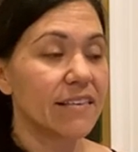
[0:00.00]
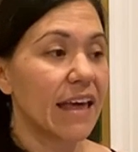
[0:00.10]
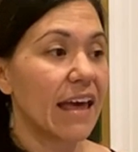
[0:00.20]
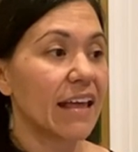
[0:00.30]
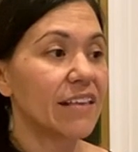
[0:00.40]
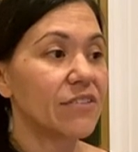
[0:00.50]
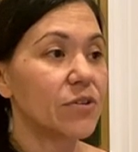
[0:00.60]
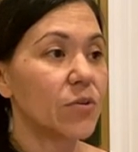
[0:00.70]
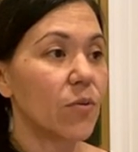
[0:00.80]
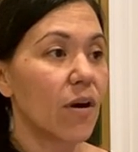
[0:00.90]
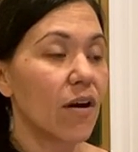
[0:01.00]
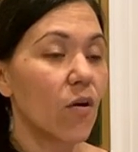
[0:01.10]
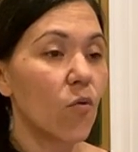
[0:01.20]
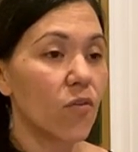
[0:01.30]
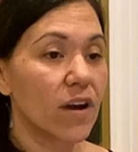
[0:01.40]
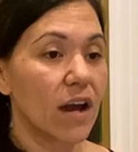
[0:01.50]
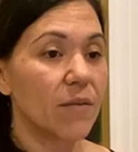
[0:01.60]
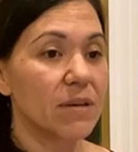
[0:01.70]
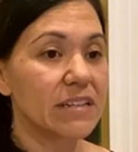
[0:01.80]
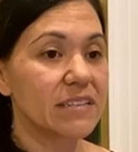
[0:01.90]
that you are
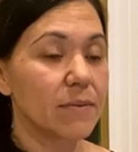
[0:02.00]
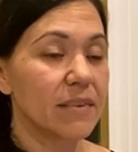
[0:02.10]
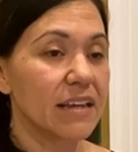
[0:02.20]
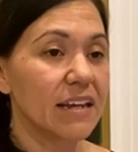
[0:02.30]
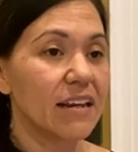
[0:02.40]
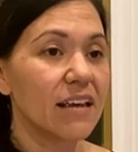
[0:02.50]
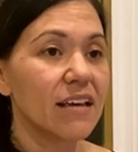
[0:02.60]
overcoming something,